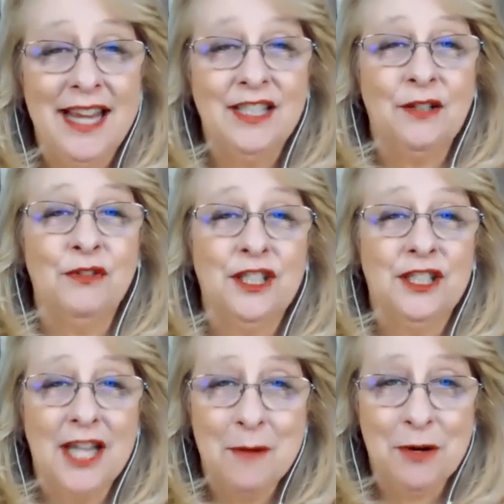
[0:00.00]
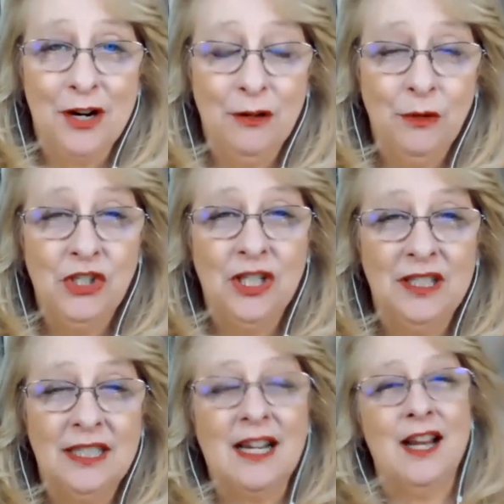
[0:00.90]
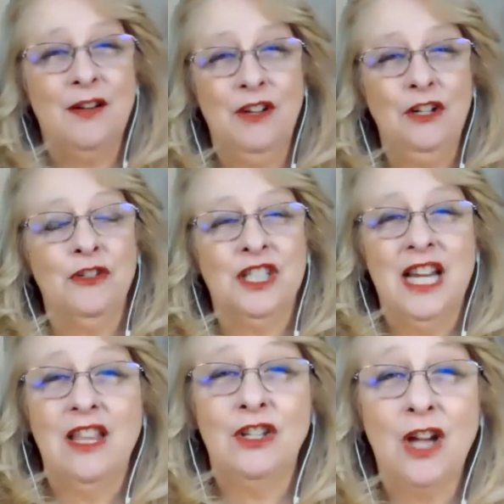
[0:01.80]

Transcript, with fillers: days of summer, which is kind of interesting.